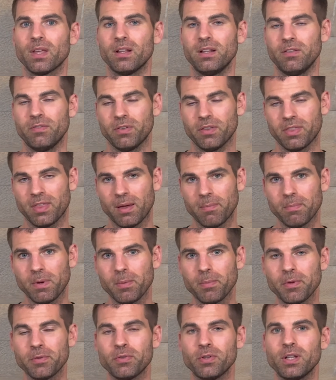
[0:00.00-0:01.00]
leave a thumb
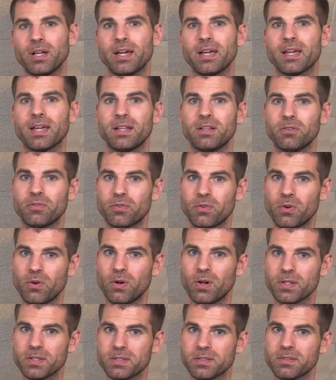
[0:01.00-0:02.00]
up if you like, and of
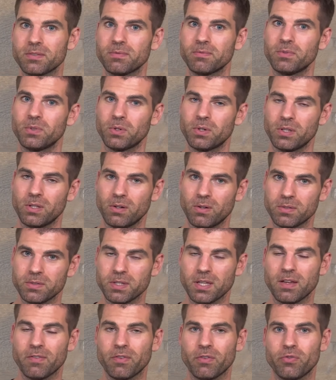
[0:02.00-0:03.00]
course, you can also
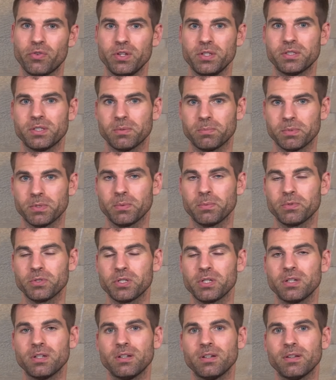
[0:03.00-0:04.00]
have a free
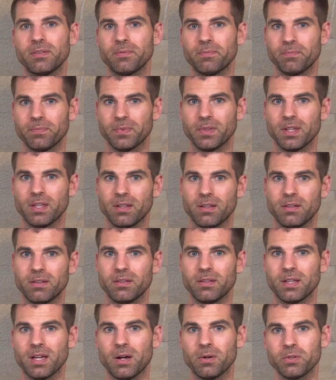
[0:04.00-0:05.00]
subscription
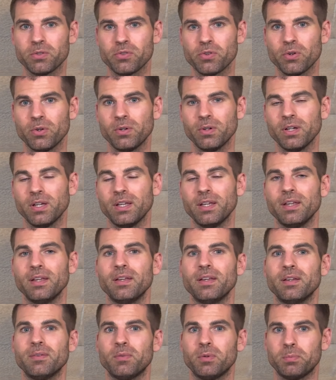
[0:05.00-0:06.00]
and the outro
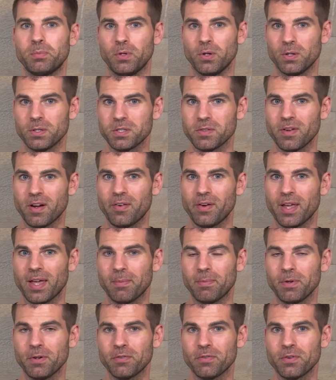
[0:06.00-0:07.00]
would be also very
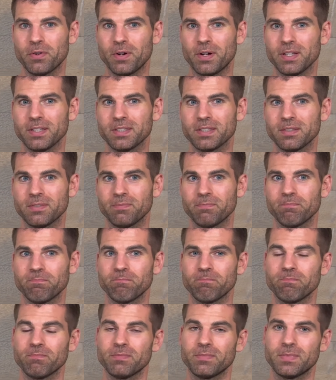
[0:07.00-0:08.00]
happy, of course.
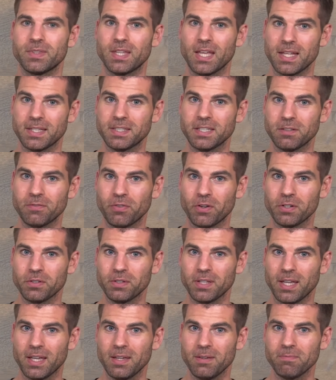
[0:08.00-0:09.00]
That's it for
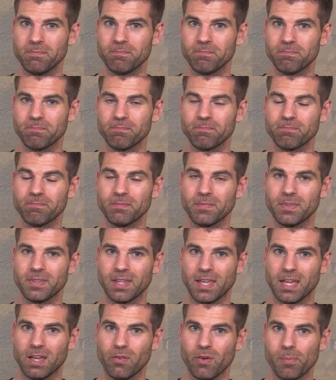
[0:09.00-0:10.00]
today.
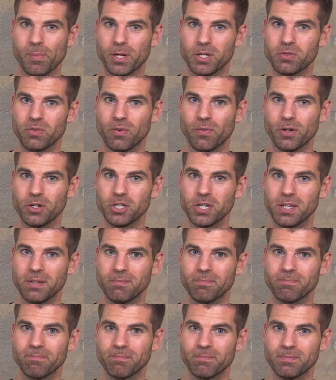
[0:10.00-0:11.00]
Thank you very much for watching.
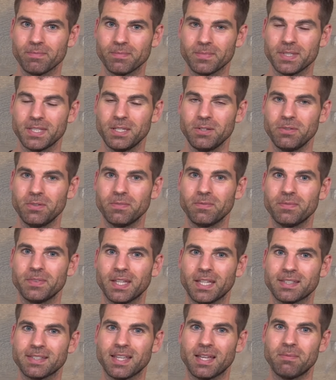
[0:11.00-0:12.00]
See you
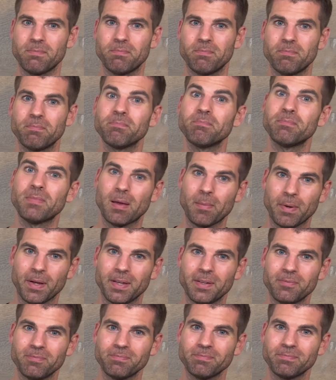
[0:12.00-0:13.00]
next time. Bye bye.